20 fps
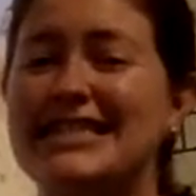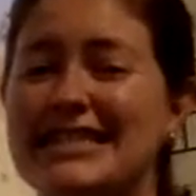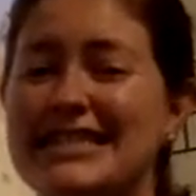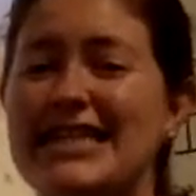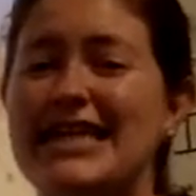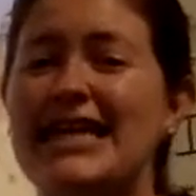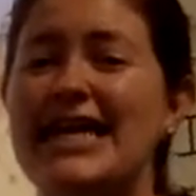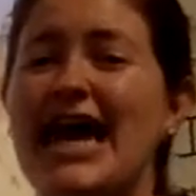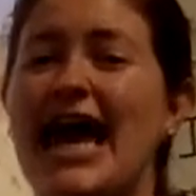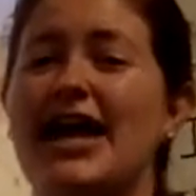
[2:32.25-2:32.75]

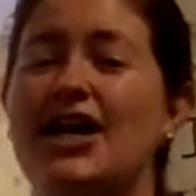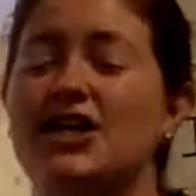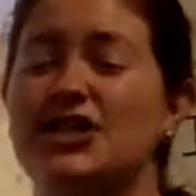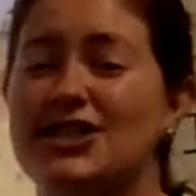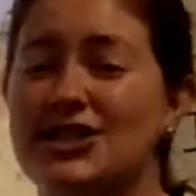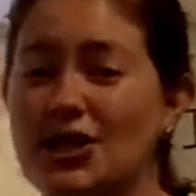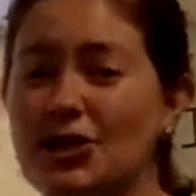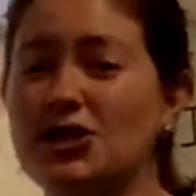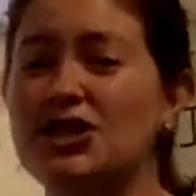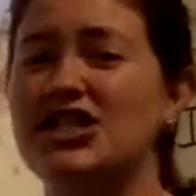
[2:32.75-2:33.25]
see and
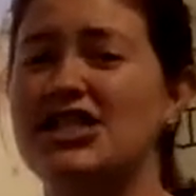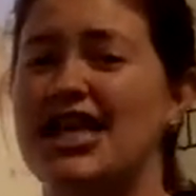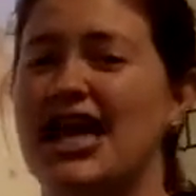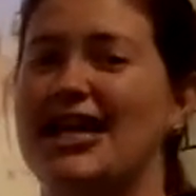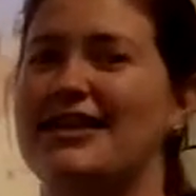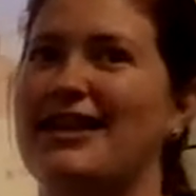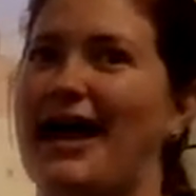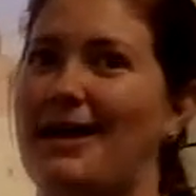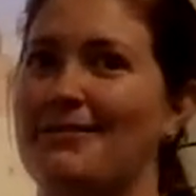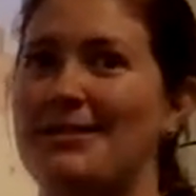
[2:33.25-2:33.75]

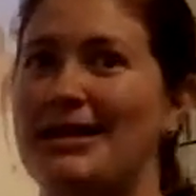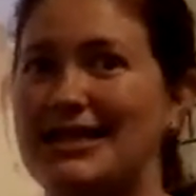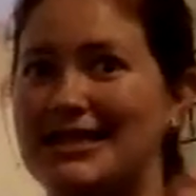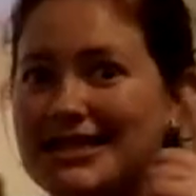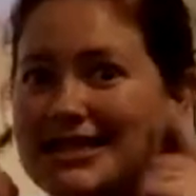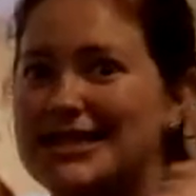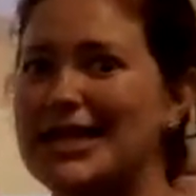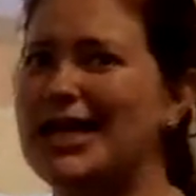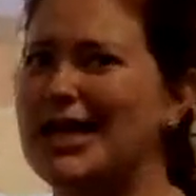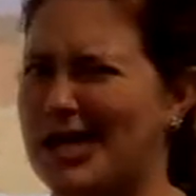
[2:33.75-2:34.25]
associate, that
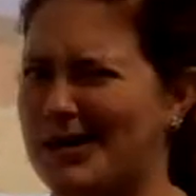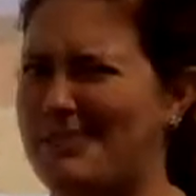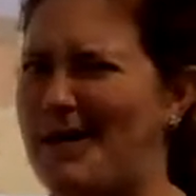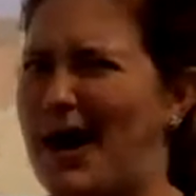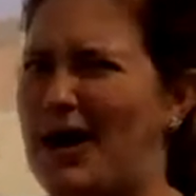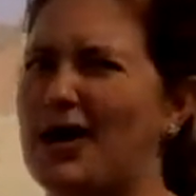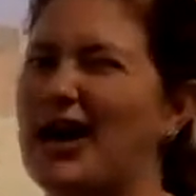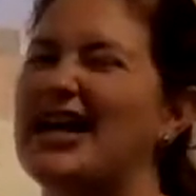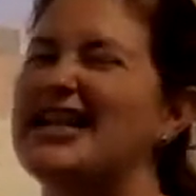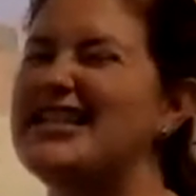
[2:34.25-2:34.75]
means think
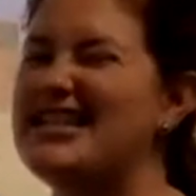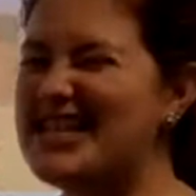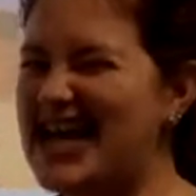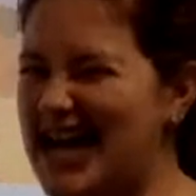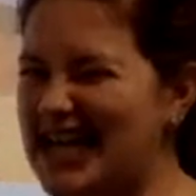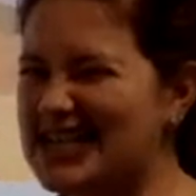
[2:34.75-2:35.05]
about a